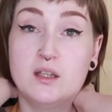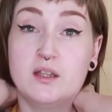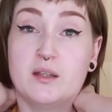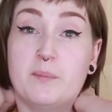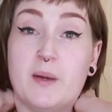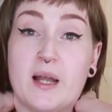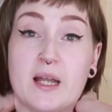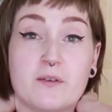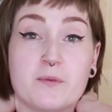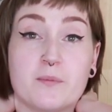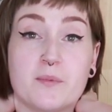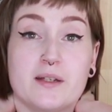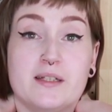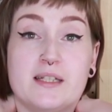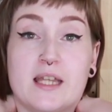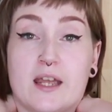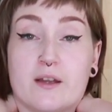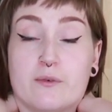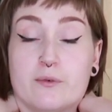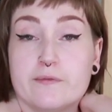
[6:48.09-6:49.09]
the back of my
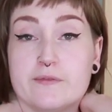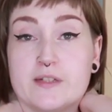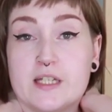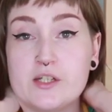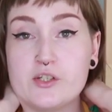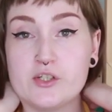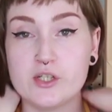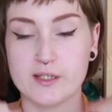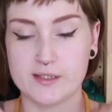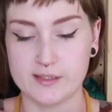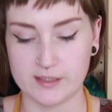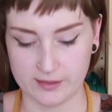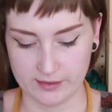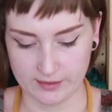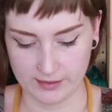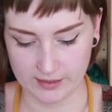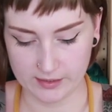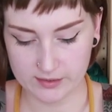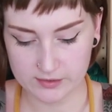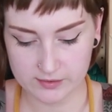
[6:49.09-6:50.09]
neck with t-shirts and
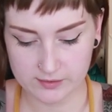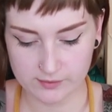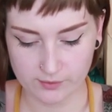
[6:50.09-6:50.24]
things,